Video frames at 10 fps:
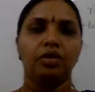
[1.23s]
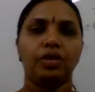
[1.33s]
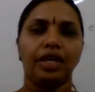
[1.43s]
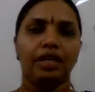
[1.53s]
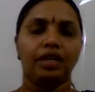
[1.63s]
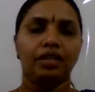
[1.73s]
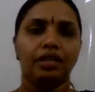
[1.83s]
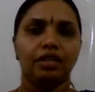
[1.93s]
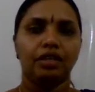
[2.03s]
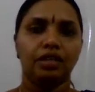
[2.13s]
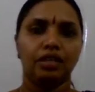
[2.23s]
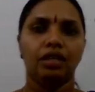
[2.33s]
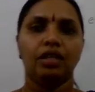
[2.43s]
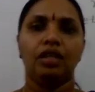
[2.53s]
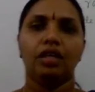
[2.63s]
Okay,
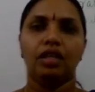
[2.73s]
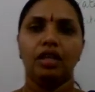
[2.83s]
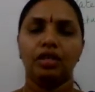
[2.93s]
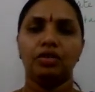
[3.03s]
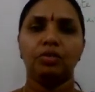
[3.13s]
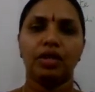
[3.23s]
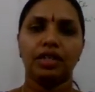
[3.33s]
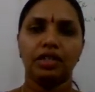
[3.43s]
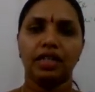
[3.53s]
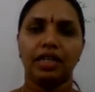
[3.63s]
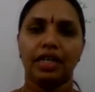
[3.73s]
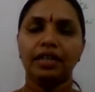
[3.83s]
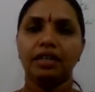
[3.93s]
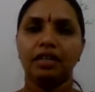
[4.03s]
good morning children.